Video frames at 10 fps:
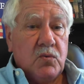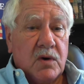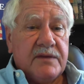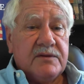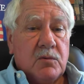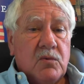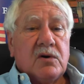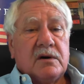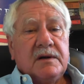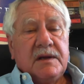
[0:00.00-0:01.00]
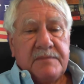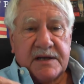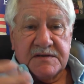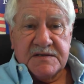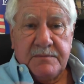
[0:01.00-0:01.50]
won the war
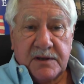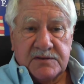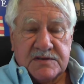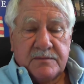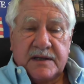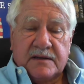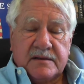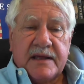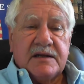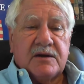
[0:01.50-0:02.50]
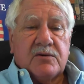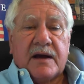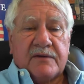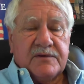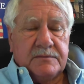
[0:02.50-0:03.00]
because he built so many landing craft.